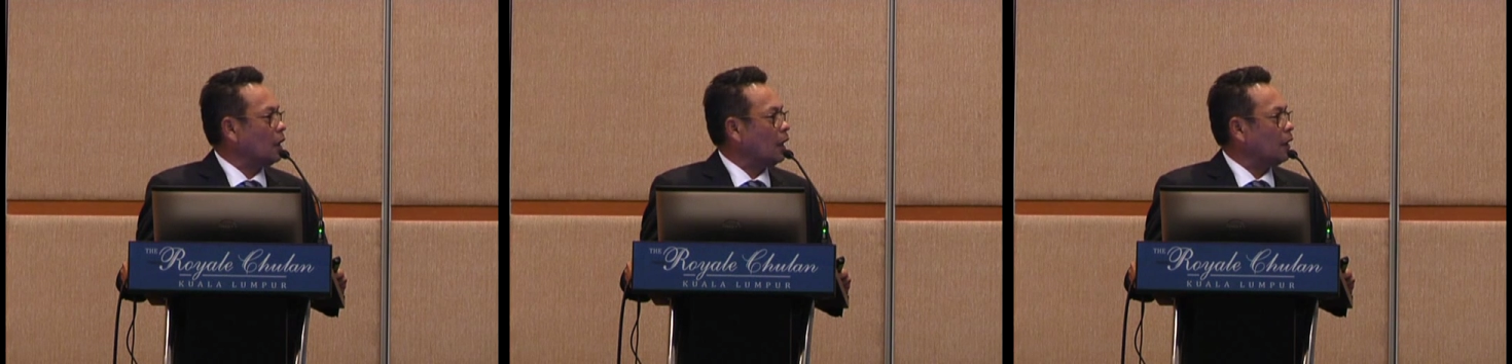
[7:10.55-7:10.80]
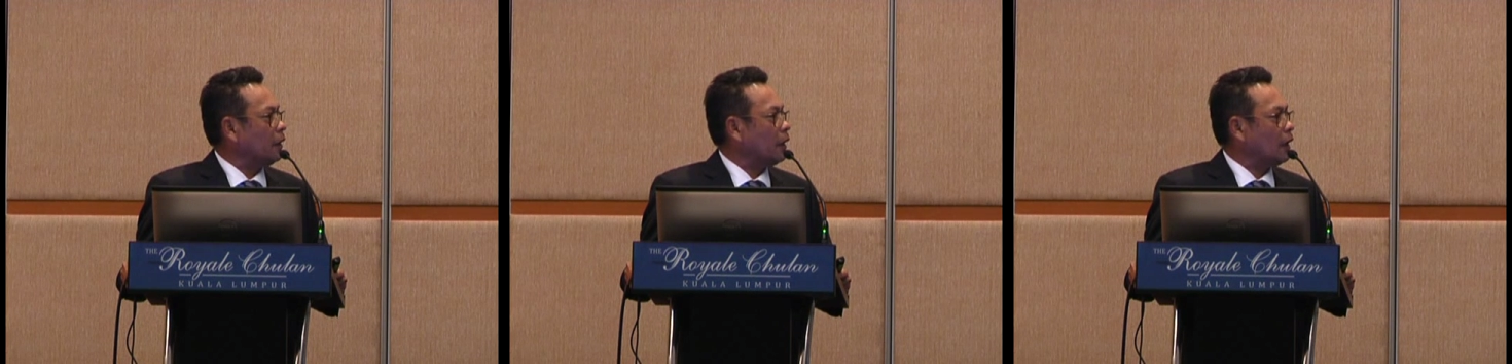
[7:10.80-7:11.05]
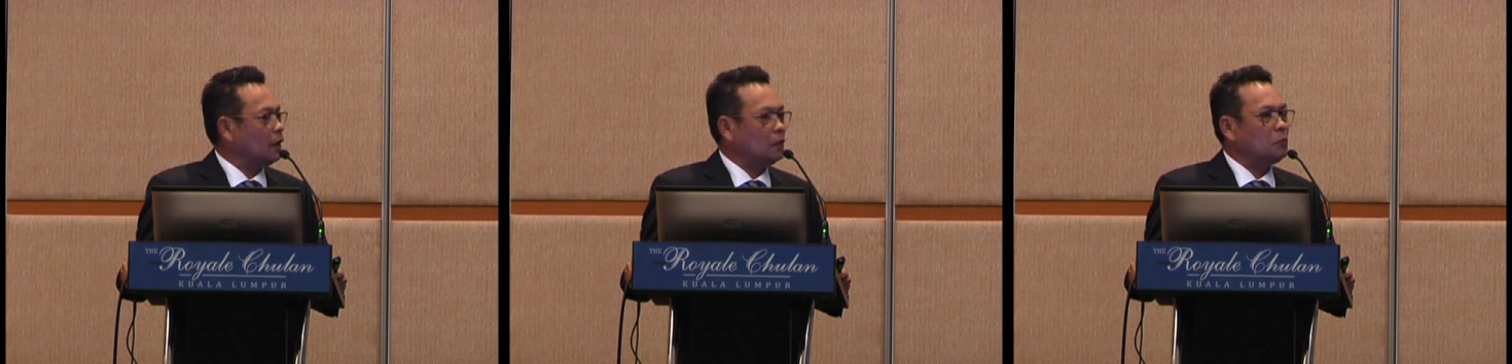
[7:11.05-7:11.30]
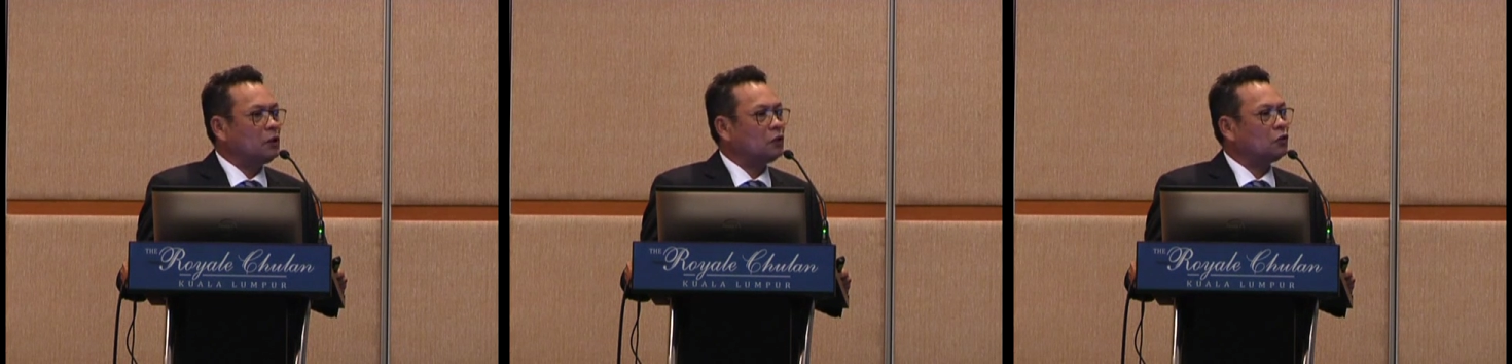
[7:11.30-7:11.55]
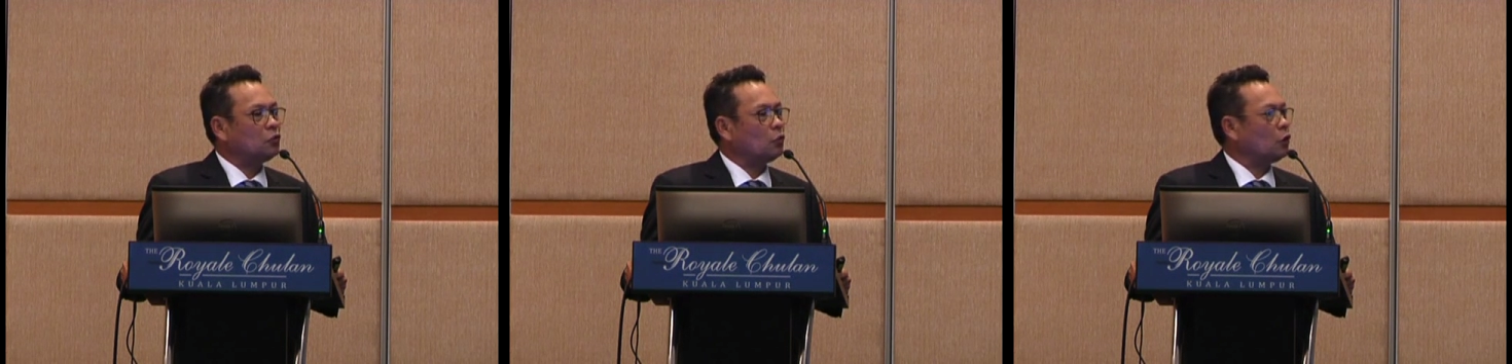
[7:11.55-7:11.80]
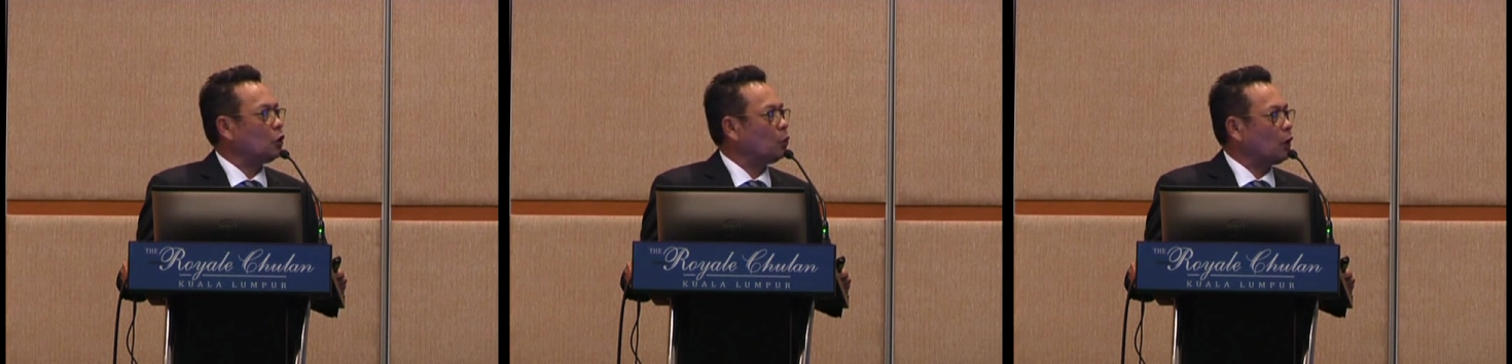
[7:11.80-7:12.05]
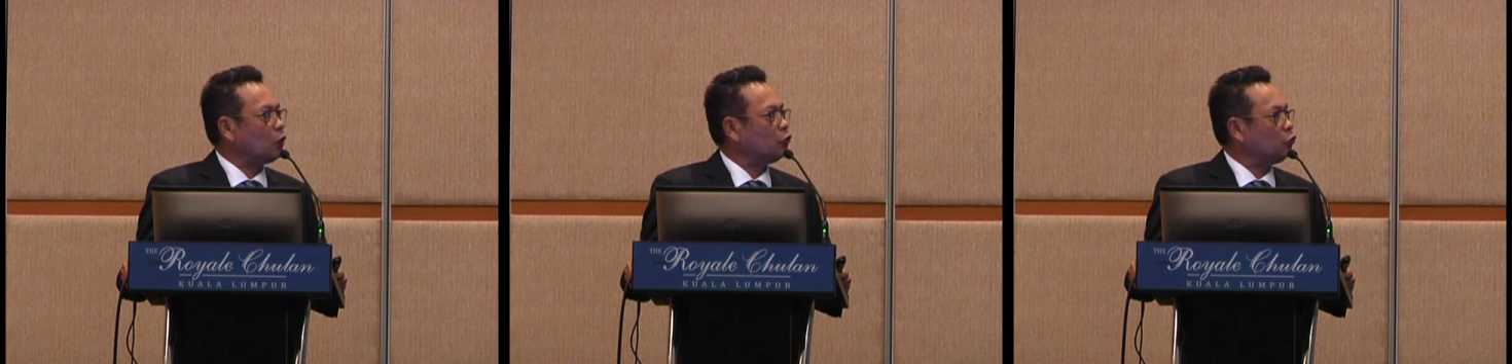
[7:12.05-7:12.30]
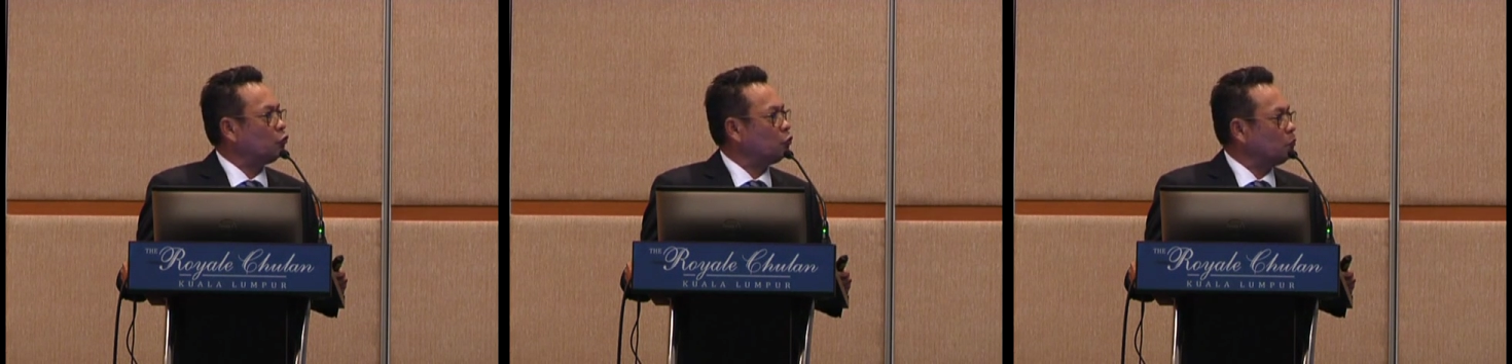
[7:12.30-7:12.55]
and they are limited to only 1
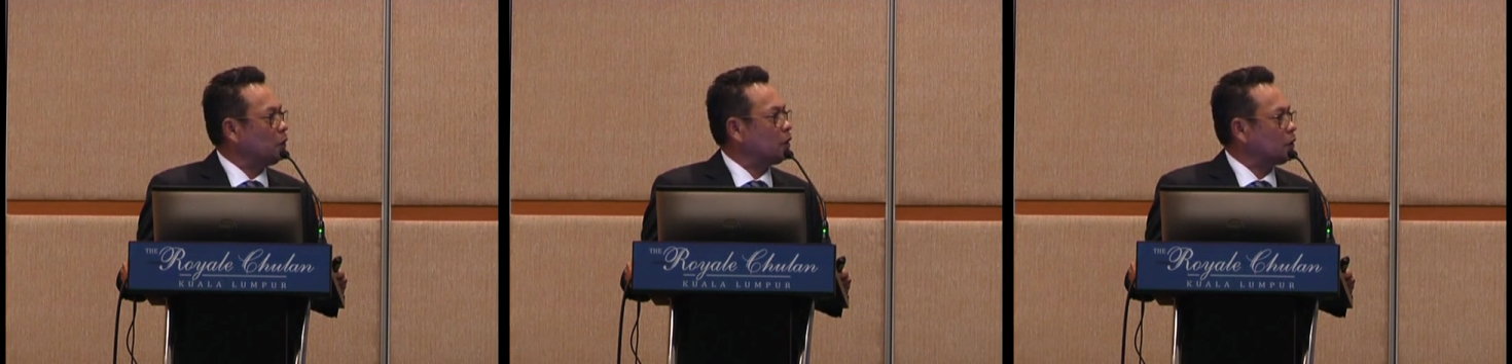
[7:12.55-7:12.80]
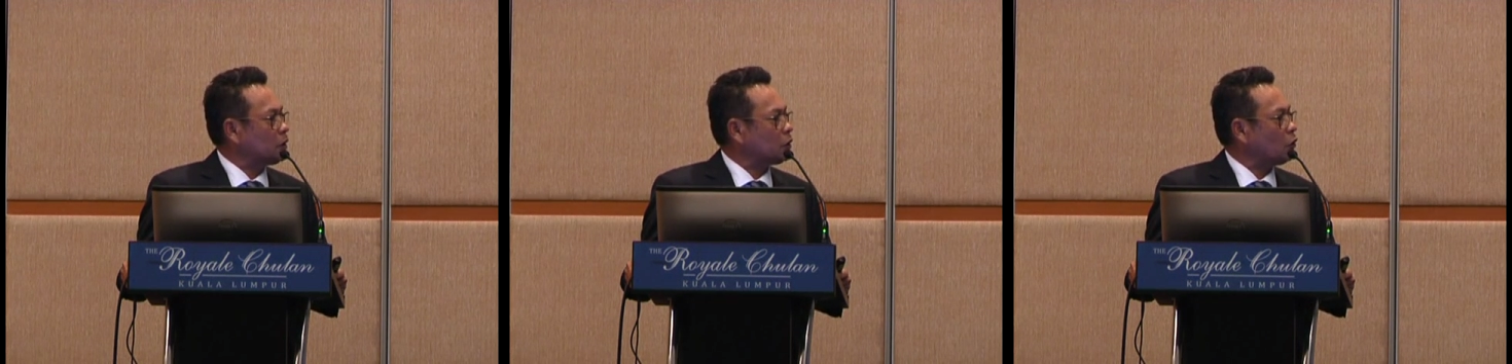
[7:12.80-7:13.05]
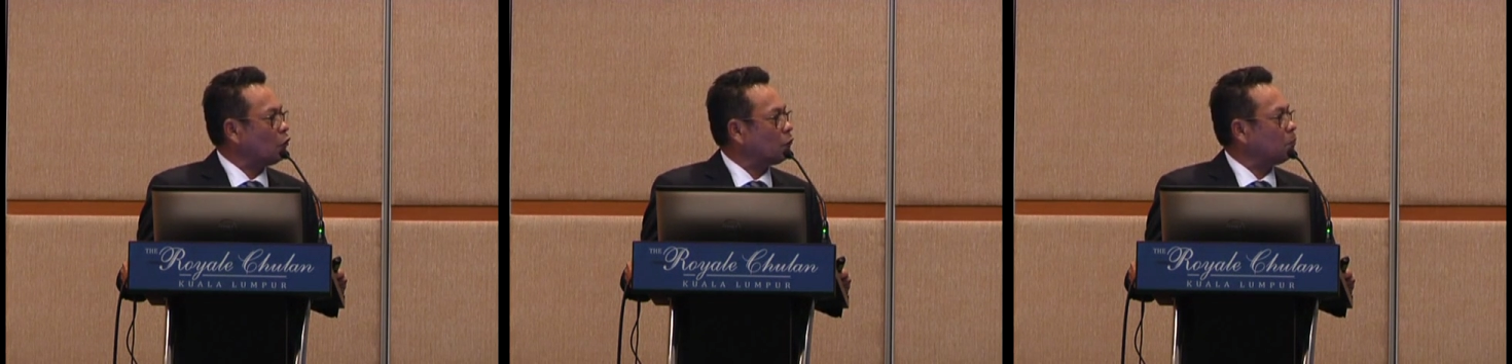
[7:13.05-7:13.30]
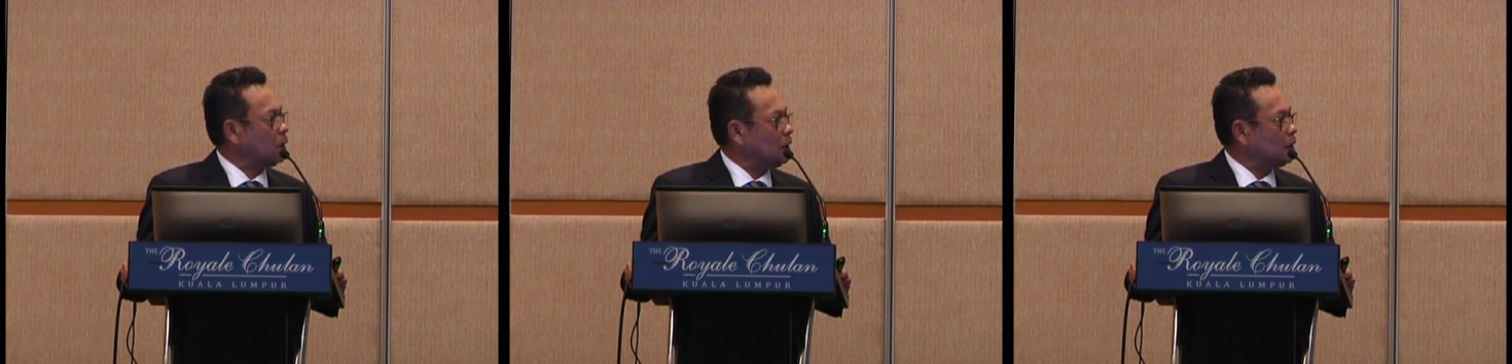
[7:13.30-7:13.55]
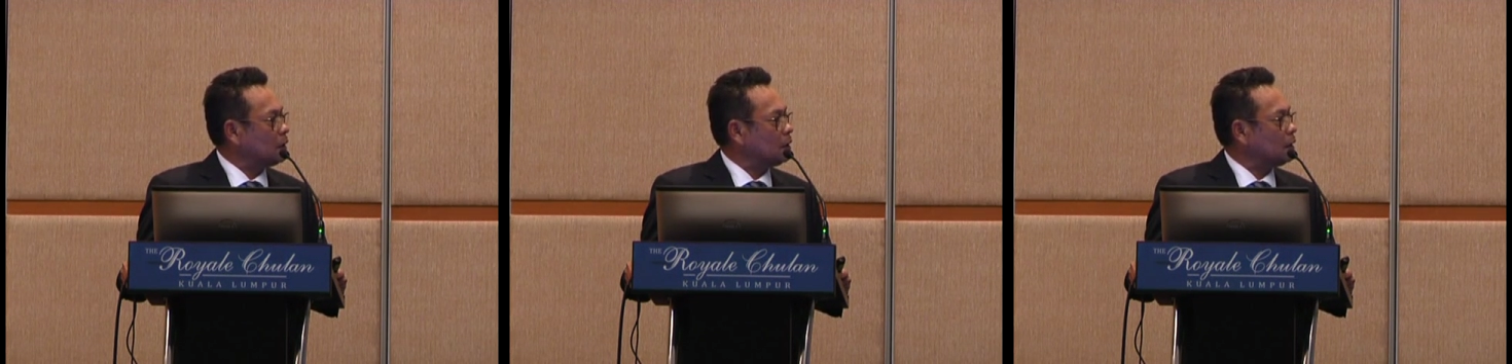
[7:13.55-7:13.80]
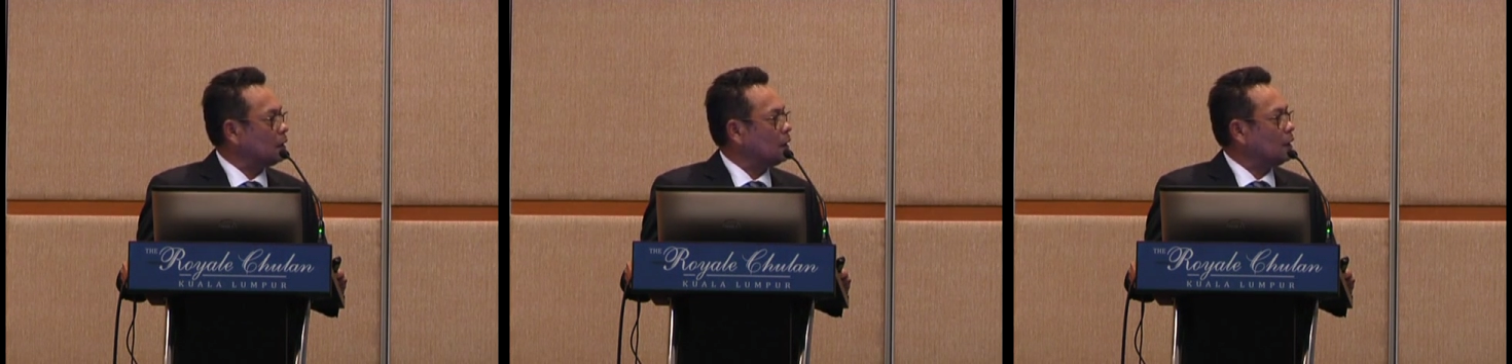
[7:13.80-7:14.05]
to 2 meters of peat.